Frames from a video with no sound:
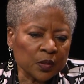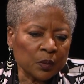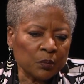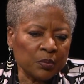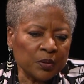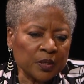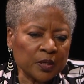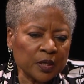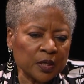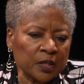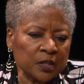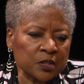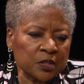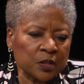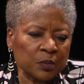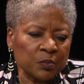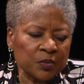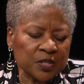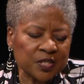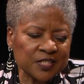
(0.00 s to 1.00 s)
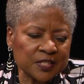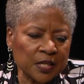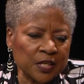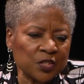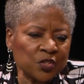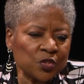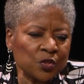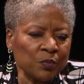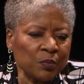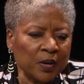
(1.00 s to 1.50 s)
Because the
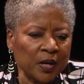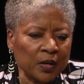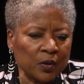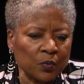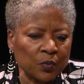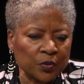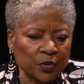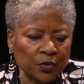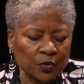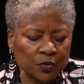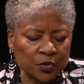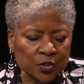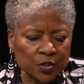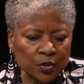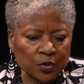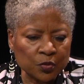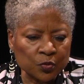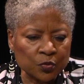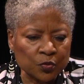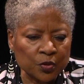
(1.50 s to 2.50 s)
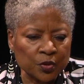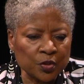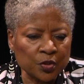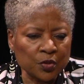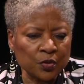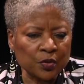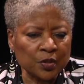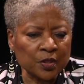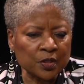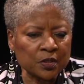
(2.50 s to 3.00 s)
mistakes you make with your children,
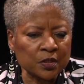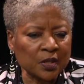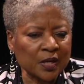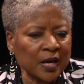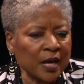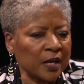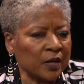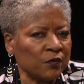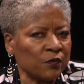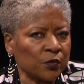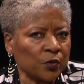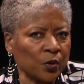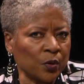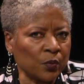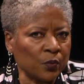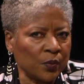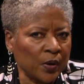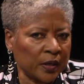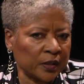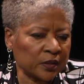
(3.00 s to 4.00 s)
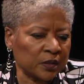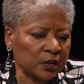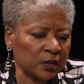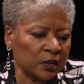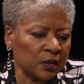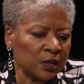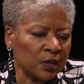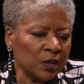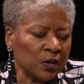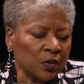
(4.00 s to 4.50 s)
you get to kind of correct
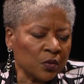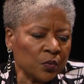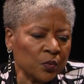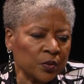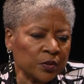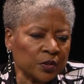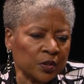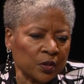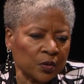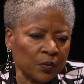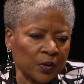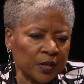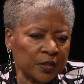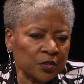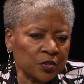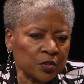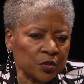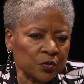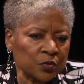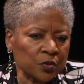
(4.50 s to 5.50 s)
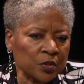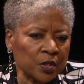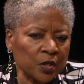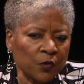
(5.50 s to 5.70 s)
it with the grandchildren.